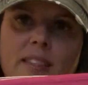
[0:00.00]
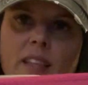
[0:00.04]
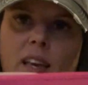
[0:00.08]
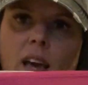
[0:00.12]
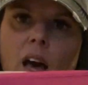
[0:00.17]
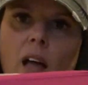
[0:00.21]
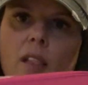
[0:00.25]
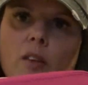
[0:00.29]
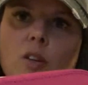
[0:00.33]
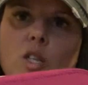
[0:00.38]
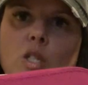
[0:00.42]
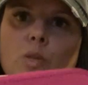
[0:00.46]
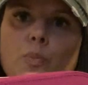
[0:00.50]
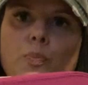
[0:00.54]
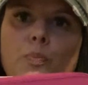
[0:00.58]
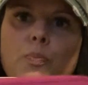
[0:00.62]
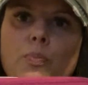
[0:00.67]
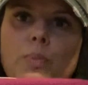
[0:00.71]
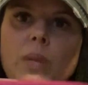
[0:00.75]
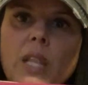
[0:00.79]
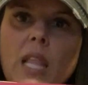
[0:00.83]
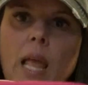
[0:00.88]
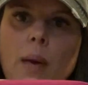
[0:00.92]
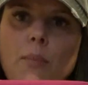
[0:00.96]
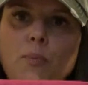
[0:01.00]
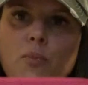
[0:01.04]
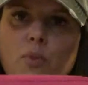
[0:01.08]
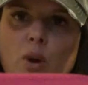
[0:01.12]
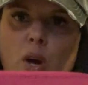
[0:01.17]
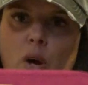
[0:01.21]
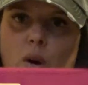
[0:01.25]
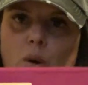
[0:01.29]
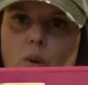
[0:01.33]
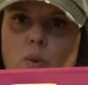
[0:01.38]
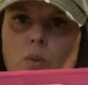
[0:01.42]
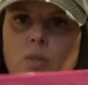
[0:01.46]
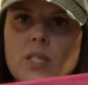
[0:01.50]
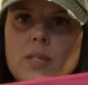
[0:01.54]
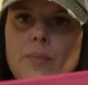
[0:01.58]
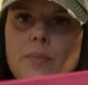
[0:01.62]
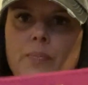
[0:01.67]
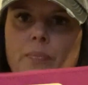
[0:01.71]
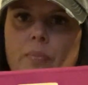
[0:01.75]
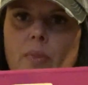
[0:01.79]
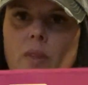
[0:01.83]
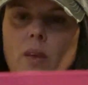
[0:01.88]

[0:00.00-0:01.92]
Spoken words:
The color is Plumrose.